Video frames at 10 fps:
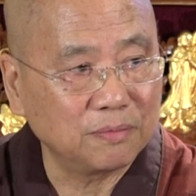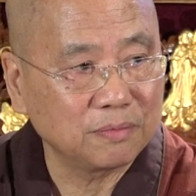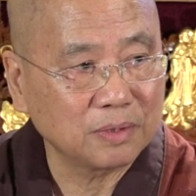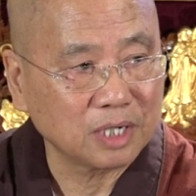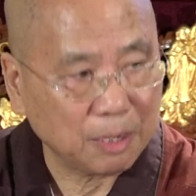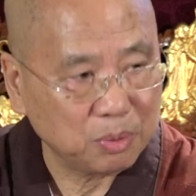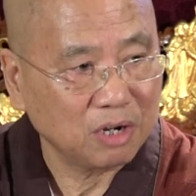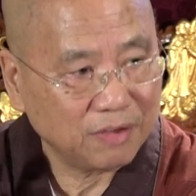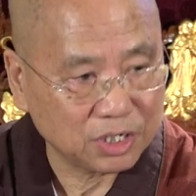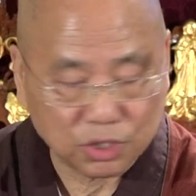of
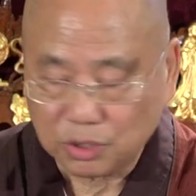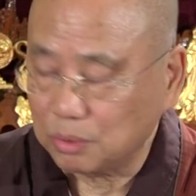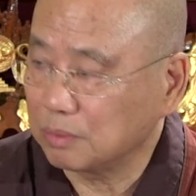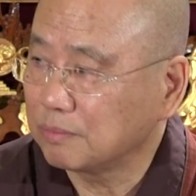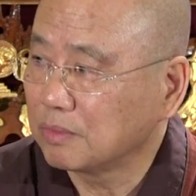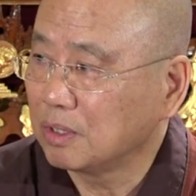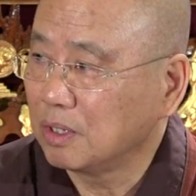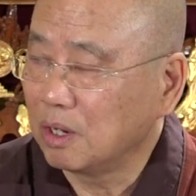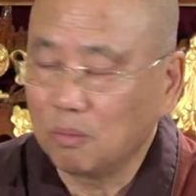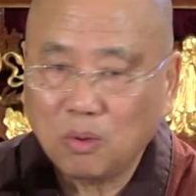Kapilavastu,
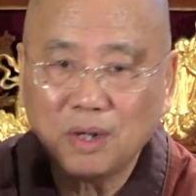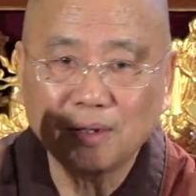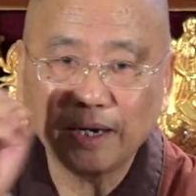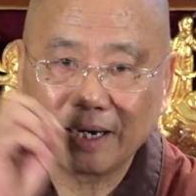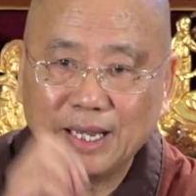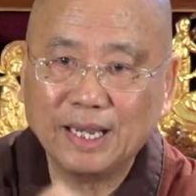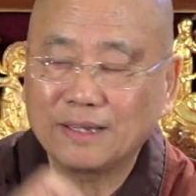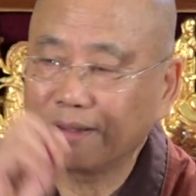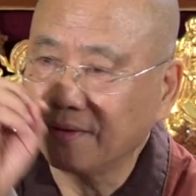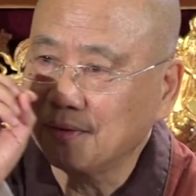what
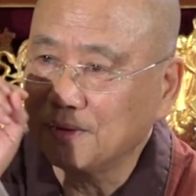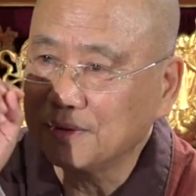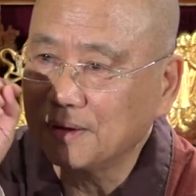led